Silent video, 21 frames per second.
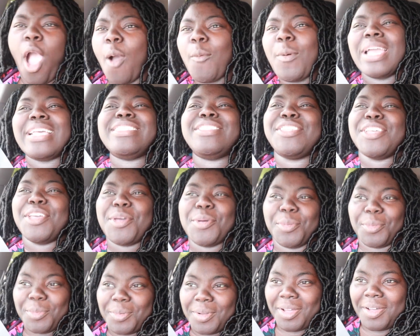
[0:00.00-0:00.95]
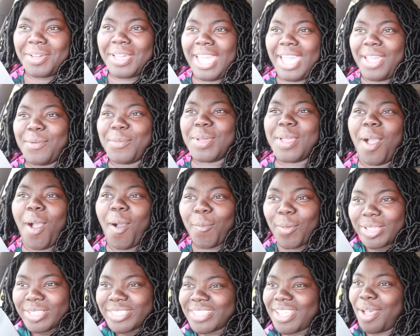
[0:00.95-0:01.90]
always do. Okay, we
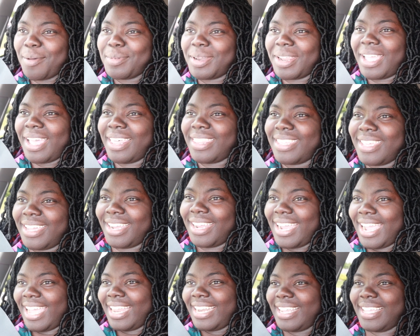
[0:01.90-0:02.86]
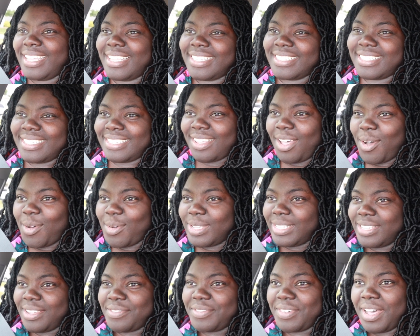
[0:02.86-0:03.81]
always come together, and it's
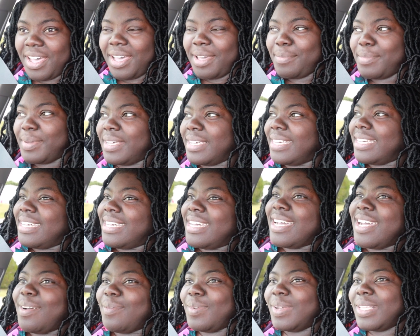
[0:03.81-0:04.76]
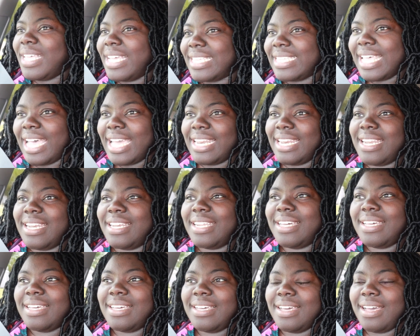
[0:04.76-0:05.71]
always a vibe. I'm really excited.
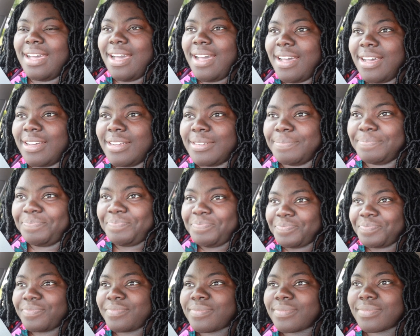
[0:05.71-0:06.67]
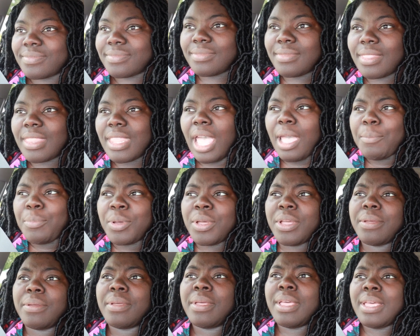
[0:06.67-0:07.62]
Um, I
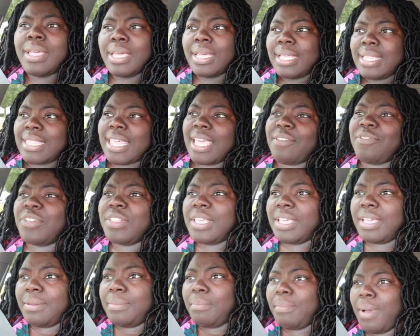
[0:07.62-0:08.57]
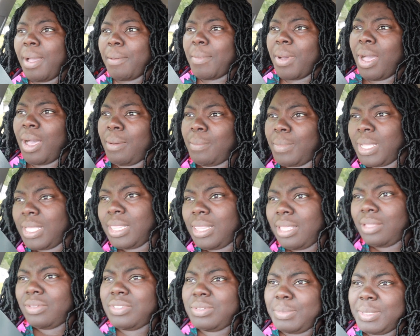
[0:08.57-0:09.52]
put, thankfully, my mom
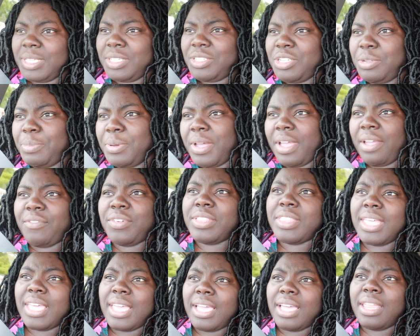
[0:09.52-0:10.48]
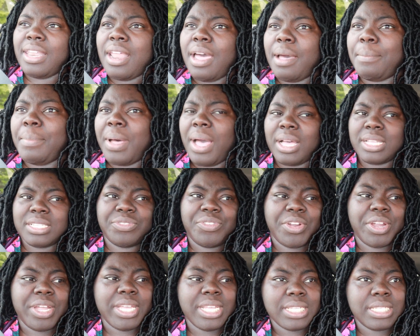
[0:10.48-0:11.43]
loves me. She put everything in a box
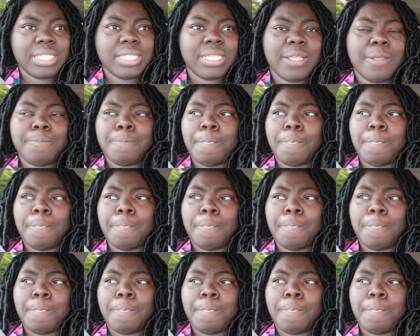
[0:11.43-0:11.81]
for us.